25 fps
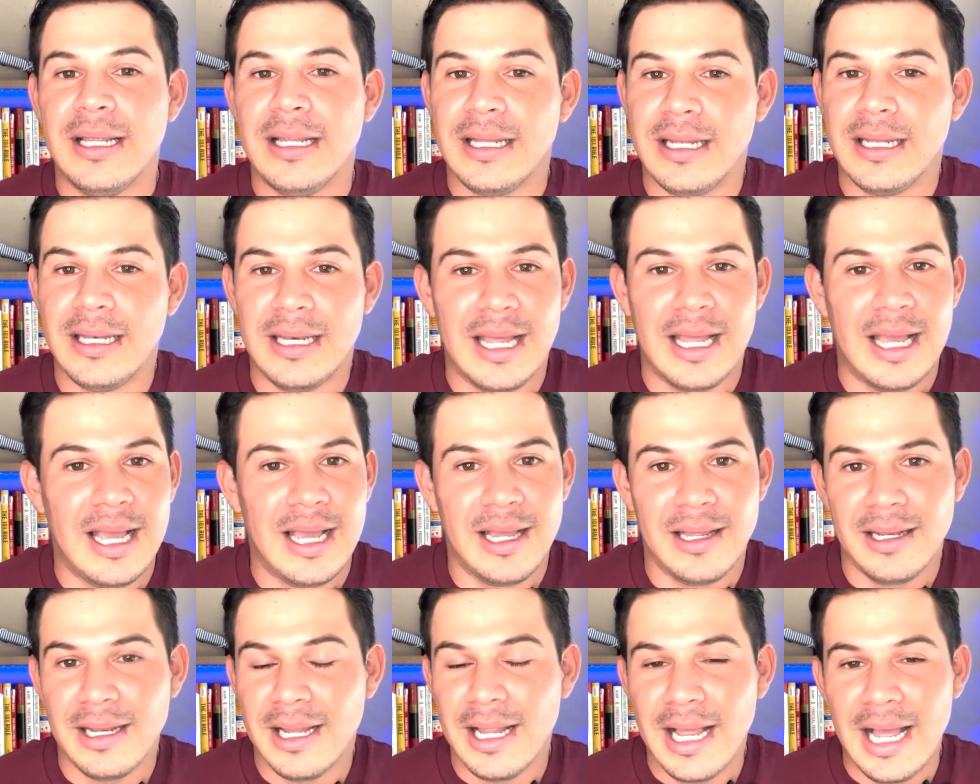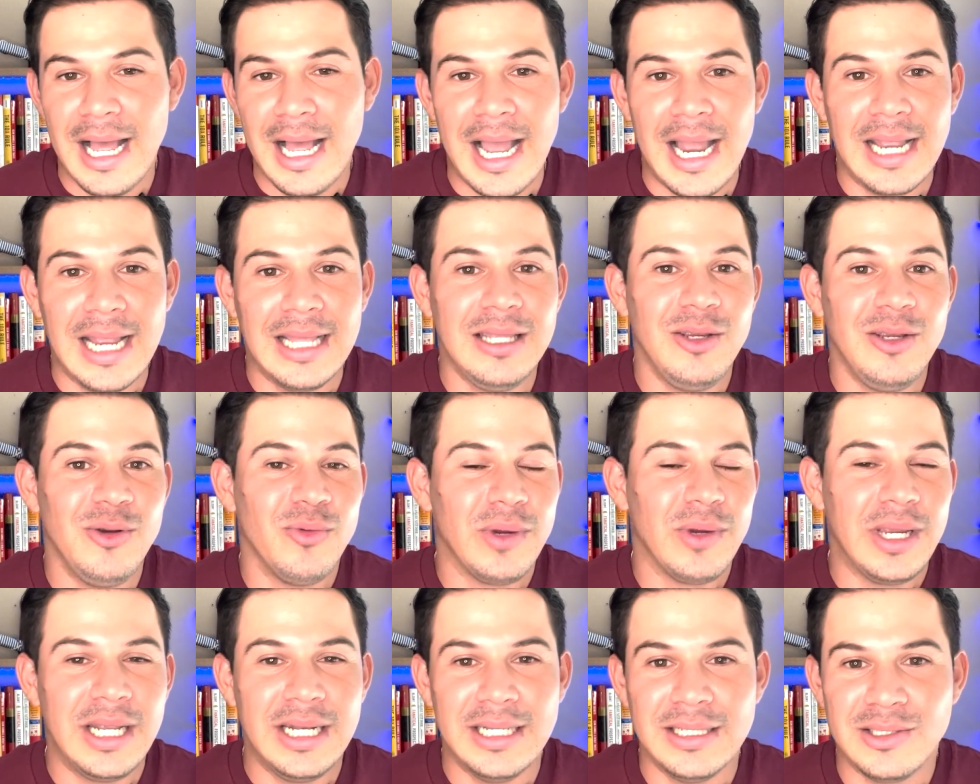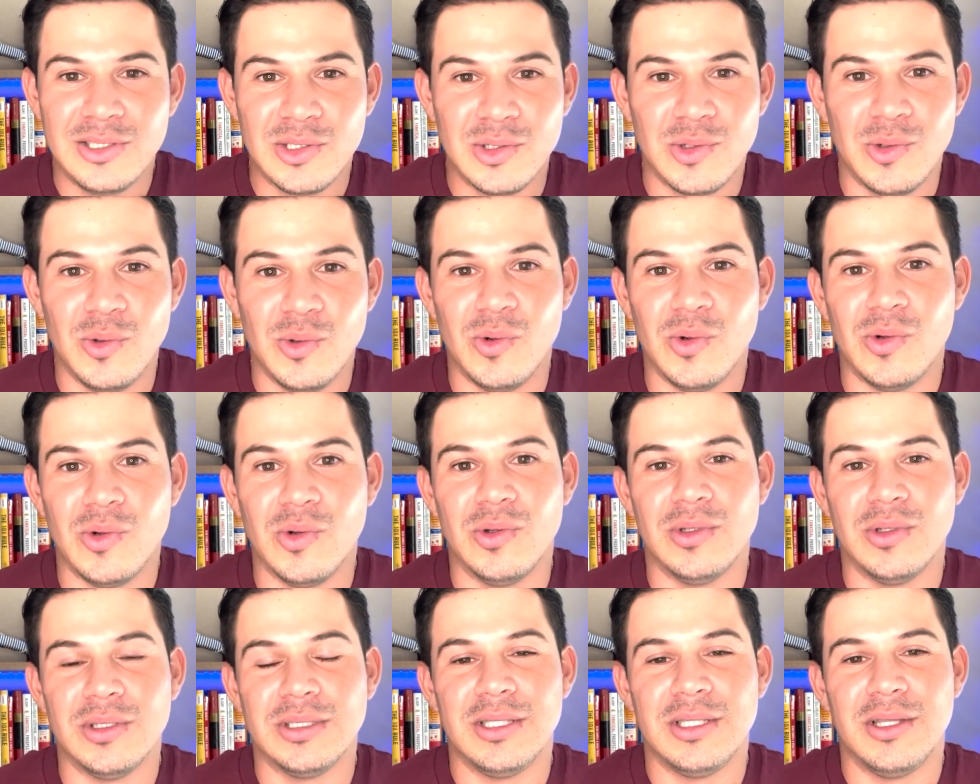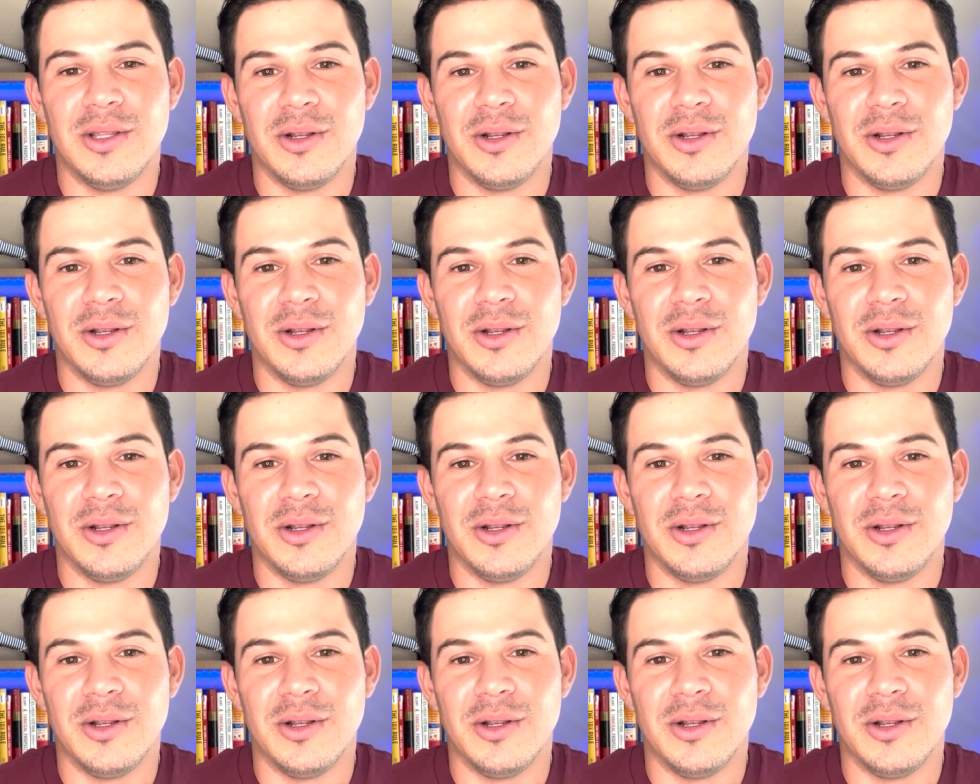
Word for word: not highly rated schools.